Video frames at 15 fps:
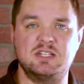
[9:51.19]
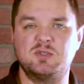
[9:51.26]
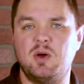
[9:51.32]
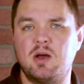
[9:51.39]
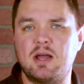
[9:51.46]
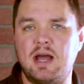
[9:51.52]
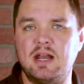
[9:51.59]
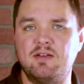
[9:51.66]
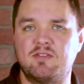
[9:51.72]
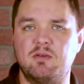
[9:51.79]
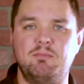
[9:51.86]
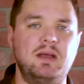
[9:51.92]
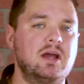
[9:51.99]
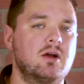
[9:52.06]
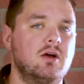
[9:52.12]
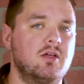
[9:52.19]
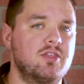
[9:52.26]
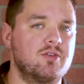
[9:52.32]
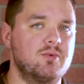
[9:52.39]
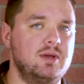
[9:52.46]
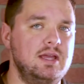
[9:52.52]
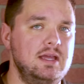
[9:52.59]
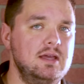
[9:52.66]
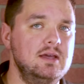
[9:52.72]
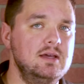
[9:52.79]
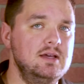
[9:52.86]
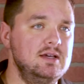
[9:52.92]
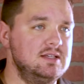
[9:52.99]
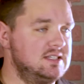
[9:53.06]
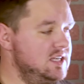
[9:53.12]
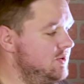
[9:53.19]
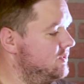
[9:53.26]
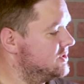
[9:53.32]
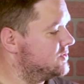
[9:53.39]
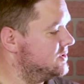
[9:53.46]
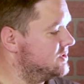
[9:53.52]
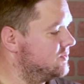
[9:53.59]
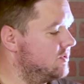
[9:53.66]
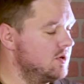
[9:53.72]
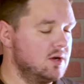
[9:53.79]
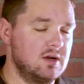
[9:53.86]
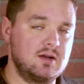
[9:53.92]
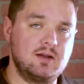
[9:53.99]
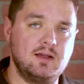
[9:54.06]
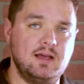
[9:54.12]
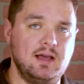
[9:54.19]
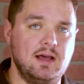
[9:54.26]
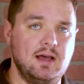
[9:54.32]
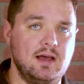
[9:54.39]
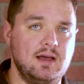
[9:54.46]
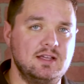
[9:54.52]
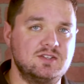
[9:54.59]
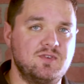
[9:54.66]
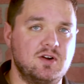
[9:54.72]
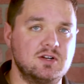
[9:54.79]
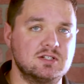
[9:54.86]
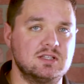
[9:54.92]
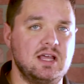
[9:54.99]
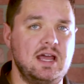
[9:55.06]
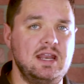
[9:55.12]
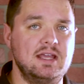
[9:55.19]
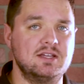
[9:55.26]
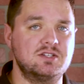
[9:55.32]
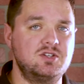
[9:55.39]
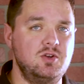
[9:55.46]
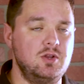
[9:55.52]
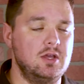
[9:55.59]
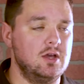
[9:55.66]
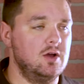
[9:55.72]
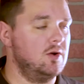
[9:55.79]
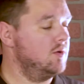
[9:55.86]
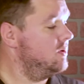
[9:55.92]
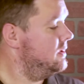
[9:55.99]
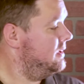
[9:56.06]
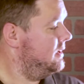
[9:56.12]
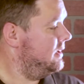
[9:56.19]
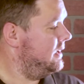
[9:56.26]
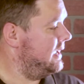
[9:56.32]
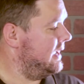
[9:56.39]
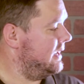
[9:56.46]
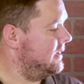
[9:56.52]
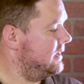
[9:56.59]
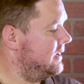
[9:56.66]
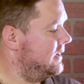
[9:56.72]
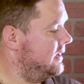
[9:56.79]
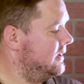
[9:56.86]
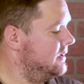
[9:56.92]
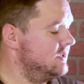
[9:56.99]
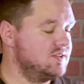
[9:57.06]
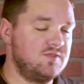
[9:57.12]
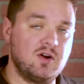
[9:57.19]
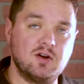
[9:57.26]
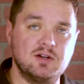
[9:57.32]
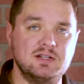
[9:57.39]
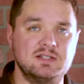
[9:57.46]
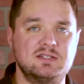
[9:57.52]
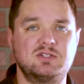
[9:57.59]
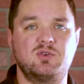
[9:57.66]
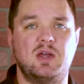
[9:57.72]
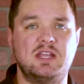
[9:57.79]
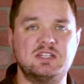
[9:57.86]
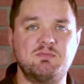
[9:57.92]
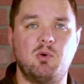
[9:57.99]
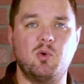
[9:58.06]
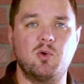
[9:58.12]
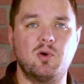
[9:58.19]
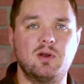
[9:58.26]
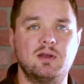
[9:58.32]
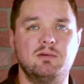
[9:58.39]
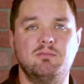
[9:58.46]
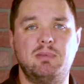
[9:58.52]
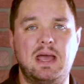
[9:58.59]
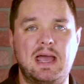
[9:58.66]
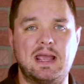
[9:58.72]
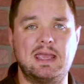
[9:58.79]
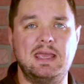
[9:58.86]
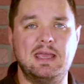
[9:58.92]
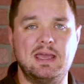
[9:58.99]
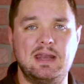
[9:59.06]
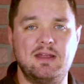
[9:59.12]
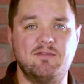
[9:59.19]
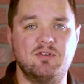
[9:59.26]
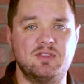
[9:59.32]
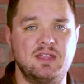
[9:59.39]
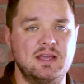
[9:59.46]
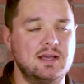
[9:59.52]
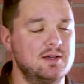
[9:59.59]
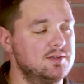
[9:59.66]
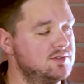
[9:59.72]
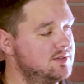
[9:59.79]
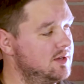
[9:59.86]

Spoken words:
So I'll kind of compare all three, see which ones work as far as lighting a studio and as far as transport and packing and everything else.